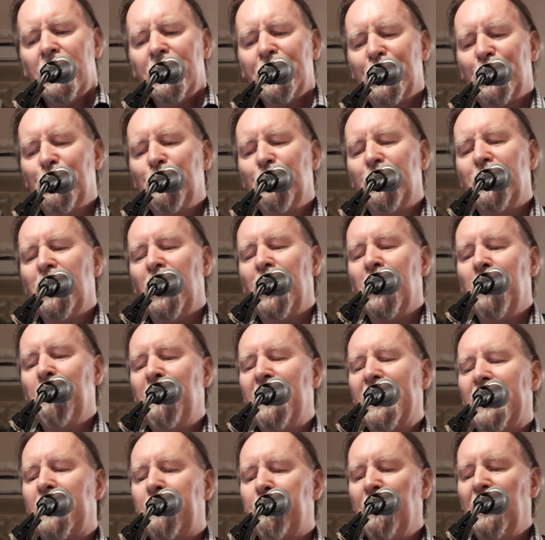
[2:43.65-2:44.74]
You're gonna
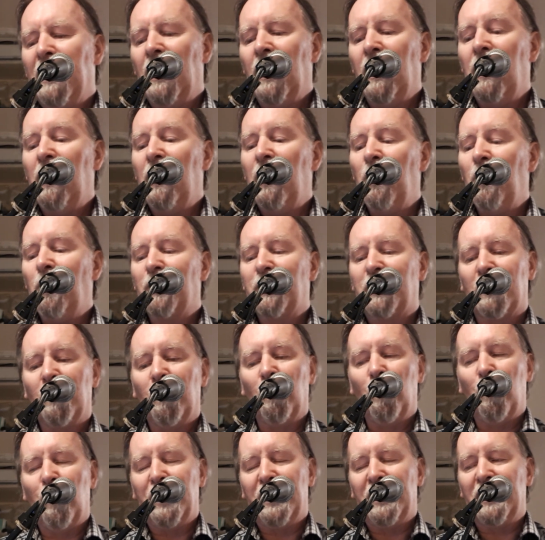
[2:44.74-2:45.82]
make me
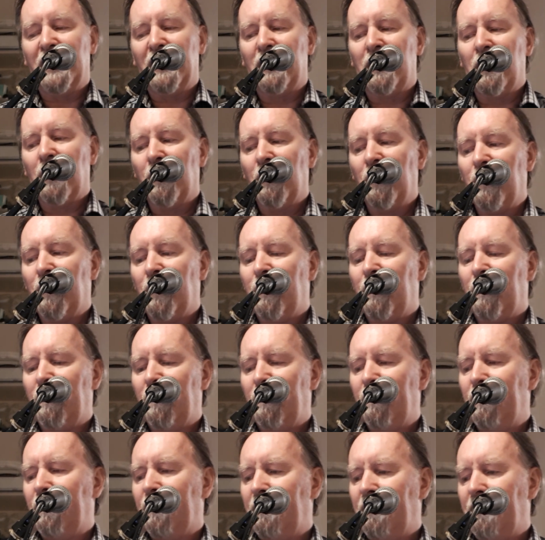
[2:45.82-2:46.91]
lonesome when you
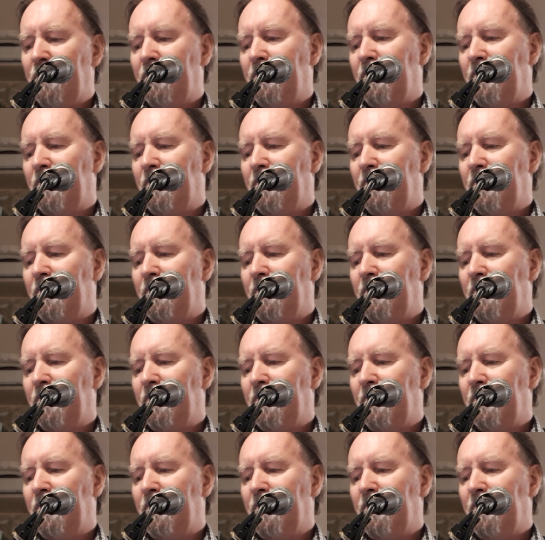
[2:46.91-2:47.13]
go.